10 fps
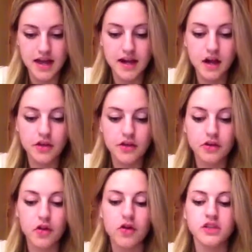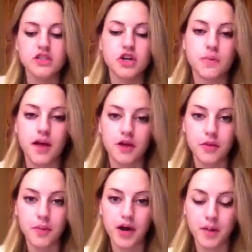and other long-term
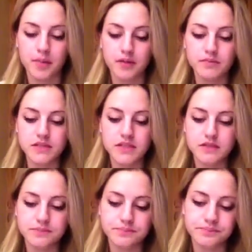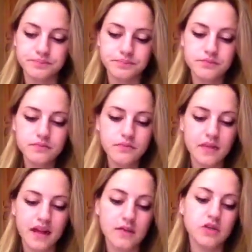health problems,
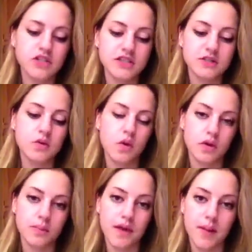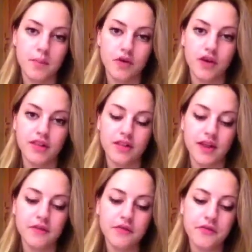which is quoted by Marine
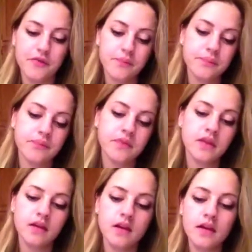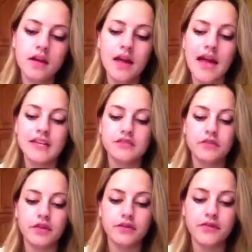Life. As
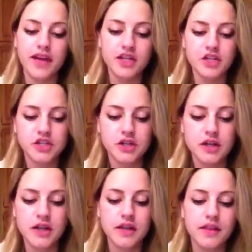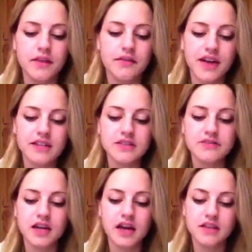for the fish, the effects
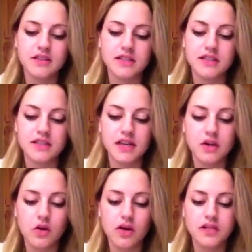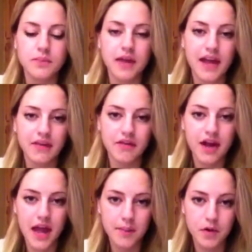of toxins can cause
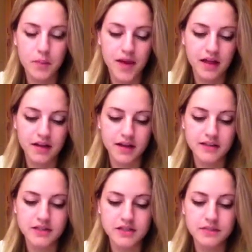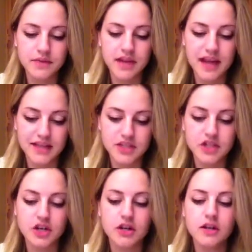behavior abnormalities,
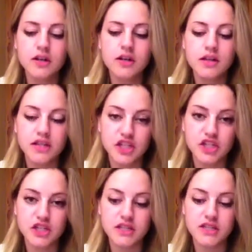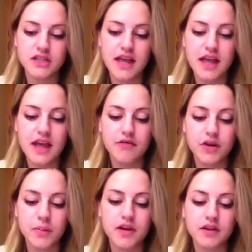cancer, lesions, and
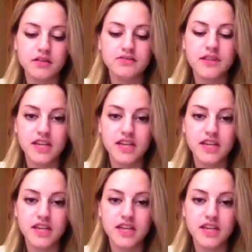reproductive